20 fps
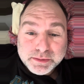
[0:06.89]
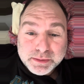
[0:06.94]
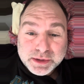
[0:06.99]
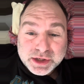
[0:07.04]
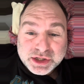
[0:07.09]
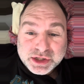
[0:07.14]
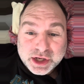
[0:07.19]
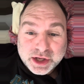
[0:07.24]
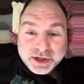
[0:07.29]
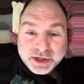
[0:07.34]

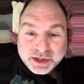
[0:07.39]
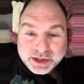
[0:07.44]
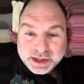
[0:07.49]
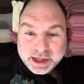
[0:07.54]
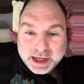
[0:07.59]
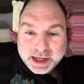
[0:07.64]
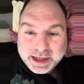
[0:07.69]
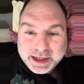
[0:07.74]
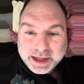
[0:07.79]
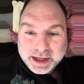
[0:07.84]

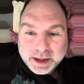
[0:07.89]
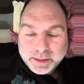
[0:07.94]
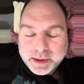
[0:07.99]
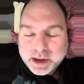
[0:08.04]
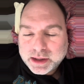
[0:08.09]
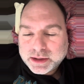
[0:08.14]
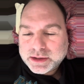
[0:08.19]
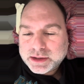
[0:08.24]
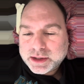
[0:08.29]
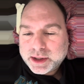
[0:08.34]
misunderstanding
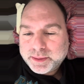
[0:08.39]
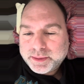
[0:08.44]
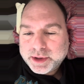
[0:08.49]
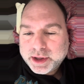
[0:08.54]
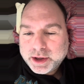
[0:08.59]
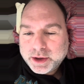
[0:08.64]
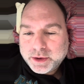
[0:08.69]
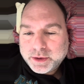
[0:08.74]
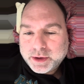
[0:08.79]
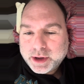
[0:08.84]
about
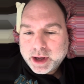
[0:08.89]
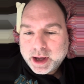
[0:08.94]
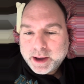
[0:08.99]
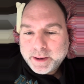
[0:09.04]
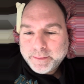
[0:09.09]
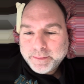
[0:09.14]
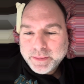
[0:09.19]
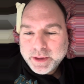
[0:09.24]
something, okay?